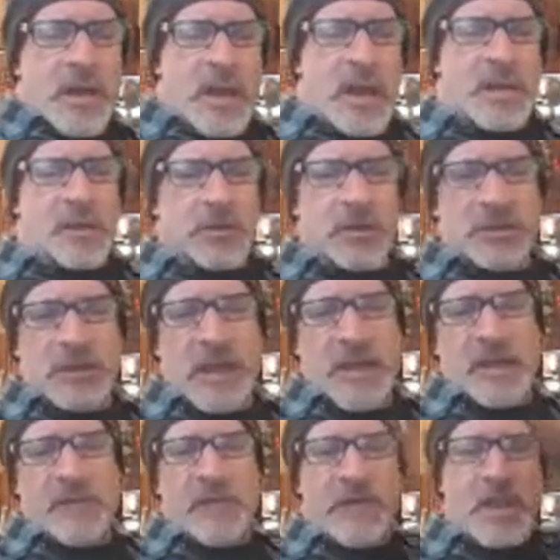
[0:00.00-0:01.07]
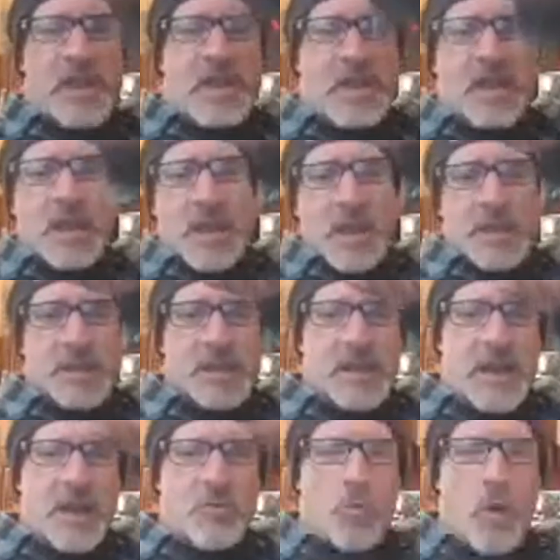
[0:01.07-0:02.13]
And it looked like a V, and then it
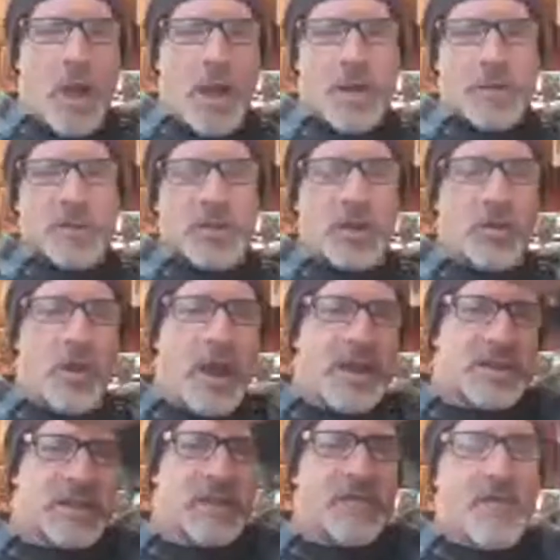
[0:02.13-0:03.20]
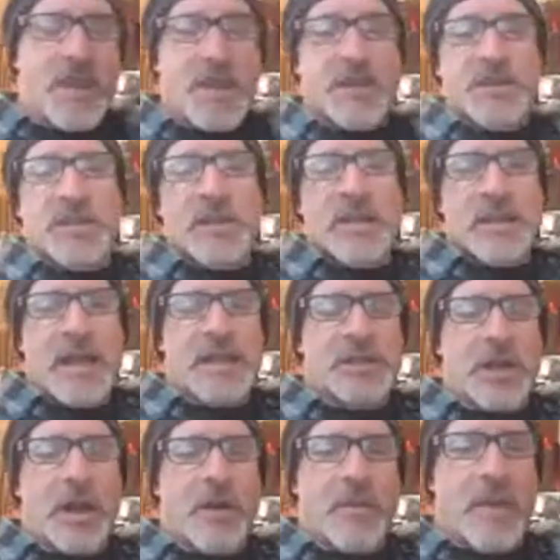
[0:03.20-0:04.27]
had wires across the V's. That's
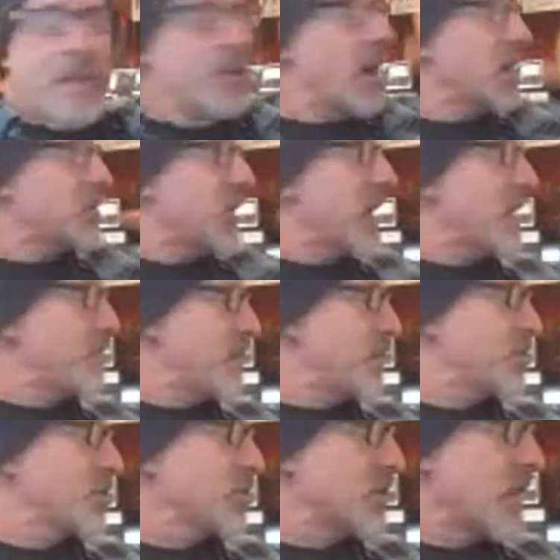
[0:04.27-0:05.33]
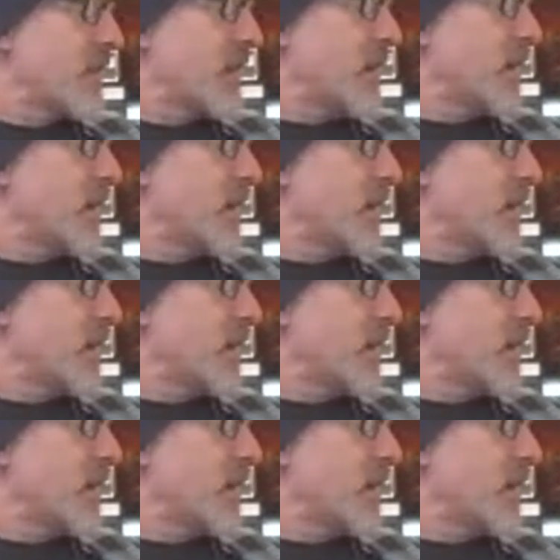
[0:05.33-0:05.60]
what I remember. Actually, I have pictures of it